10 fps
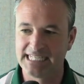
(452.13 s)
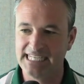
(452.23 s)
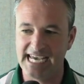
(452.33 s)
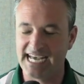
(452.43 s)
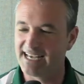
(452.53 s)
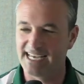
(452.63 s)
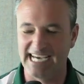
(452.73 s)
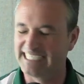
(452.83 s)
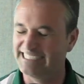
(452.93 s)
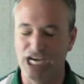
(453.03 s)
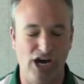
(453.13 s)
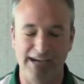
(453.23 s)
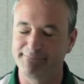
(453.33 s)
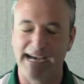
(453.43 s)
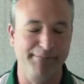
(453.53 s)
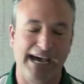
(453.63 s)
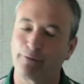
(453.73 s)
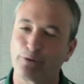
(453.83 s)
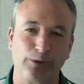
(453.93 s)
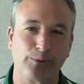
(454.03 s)

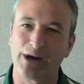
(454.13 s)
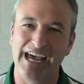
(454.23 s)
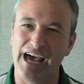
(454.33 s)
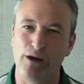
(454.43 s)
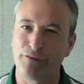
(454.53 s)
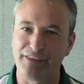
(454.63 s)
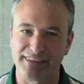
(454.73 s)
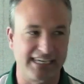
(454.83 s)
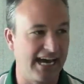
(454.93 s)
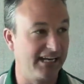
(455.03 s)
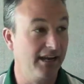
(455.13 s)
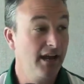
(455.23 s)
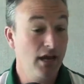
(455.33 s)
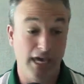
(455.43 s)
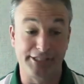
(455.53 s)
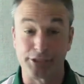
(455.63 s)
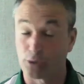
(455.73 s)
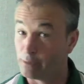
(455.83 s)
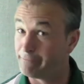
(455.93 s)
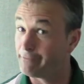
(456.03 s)
not real worried. I don't think it's a
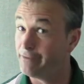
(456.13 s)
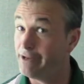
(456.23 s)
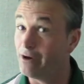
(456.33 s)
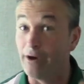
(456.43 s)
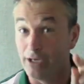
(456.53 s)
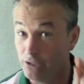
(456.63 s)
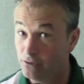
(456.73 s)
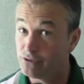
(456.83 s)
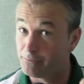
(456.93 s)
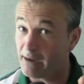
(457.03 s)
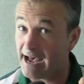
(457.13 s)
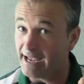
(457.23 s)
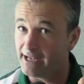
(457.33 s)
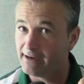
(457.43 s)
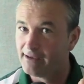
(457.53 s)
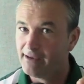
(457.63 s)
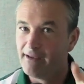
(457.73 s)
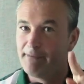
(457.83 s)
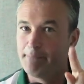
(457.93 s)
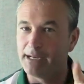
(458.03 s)
terrific video and you should buy it,
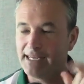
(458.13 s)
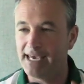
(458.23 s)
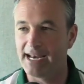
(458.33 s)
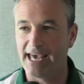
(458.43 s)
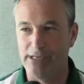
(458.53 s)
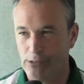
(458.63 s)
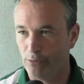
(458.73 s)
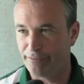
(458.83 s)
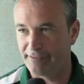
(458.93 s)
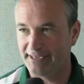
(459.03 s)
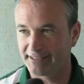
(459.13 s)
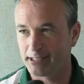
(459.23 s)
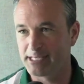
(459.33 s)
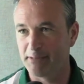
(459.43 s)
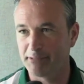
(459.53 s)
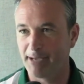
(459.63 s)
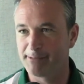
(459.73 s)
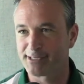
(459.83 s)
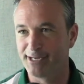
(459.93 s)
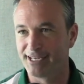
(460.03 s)
but yet I don't think at the same time
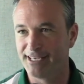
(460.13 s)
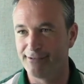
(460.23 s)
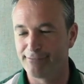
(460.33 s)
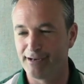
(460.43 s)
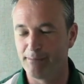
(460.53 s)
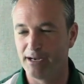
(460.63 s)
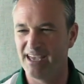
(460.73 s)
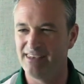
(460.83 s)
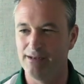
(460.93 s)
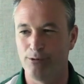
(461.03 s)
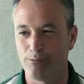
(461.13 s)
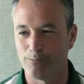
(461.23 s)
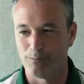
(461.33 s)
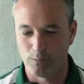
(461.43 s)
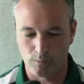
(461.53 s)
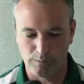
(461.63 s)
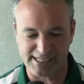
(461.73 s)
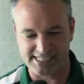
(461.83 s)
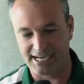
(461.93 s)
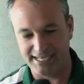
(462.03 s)
it's going to give anybody, we
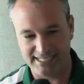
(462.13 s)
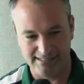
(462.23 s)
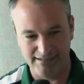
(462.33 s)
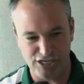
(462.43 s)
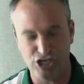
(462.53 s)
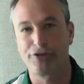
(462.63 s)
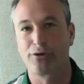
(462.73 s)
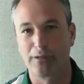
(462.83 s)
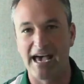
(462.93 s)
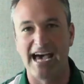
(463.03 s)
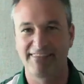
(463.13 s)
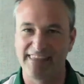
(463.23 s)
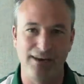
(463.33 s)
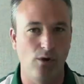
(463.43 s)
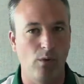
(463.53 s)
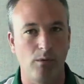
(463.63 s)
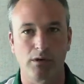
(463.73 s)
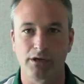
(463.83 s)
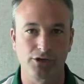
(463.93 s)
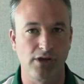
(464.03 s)
study each other a lot. They know what
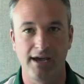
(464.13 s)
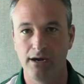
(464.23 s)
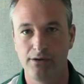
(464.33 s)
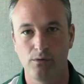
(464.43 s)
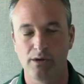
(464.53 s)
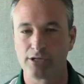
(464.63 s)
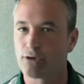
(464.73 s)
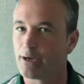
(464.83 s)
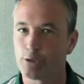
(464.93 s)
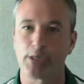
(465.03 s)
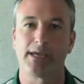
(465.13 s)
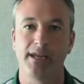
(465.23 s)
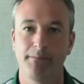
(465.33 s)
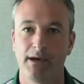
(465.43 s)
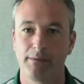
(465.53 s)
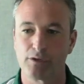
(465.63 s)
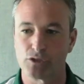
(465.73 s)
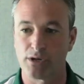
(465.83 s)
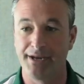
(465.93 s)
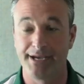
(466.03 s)
we're going to try to do. We're not trying to trick anybody. We're
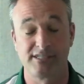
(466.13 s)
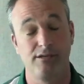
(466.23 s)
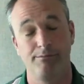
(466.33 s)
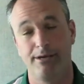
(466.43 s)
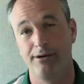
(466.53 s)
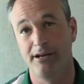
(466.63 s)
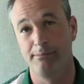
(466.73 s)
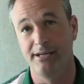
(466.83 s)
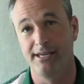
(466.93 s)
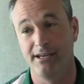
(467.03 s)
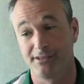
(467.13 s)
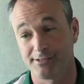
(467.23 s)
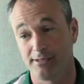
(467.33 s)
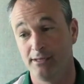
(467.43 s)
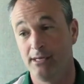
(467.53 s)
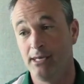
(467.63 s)
just trying to execute better than anybody else. And,